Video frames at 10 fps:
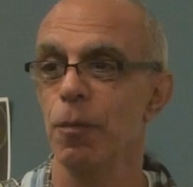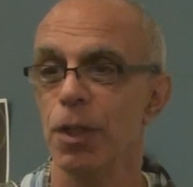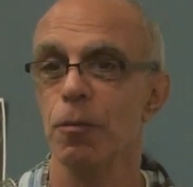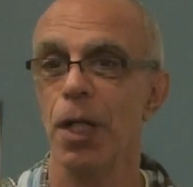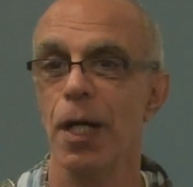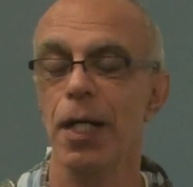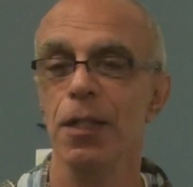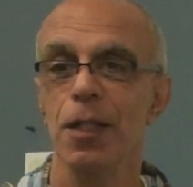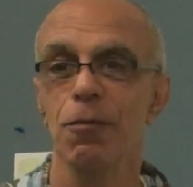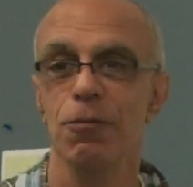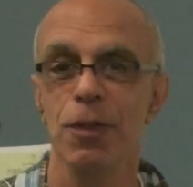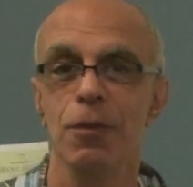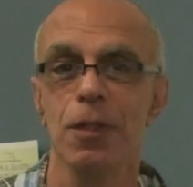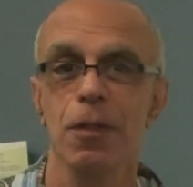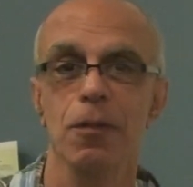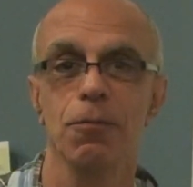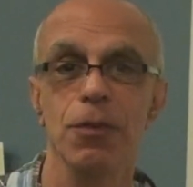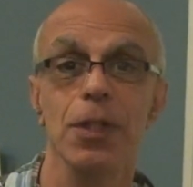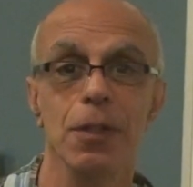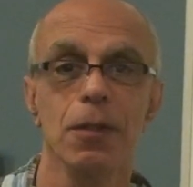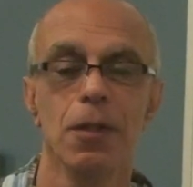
measure my height in feet,